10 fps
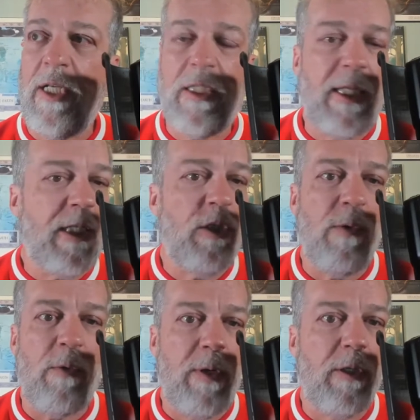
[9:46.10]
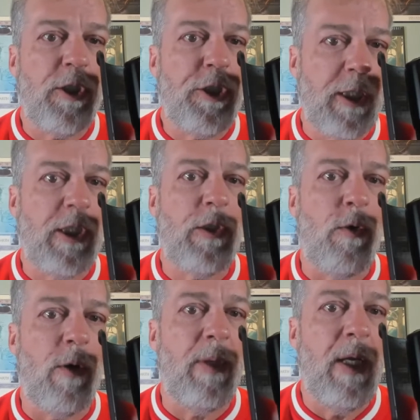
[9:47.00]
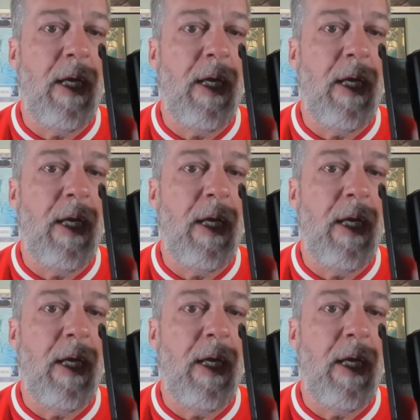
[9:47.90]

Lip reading: led to a real shitstorm,